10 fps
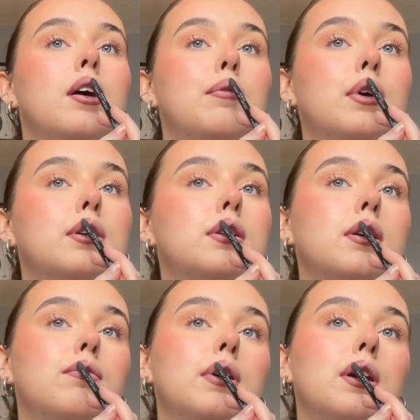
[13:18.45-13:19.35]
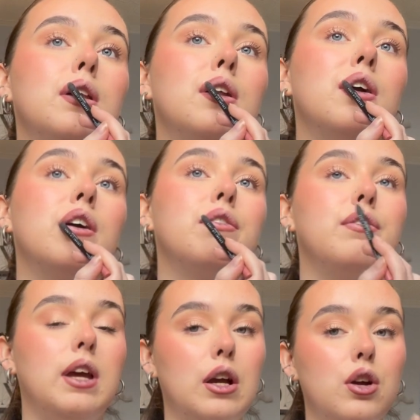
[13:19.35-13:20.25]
because it can make it look faker.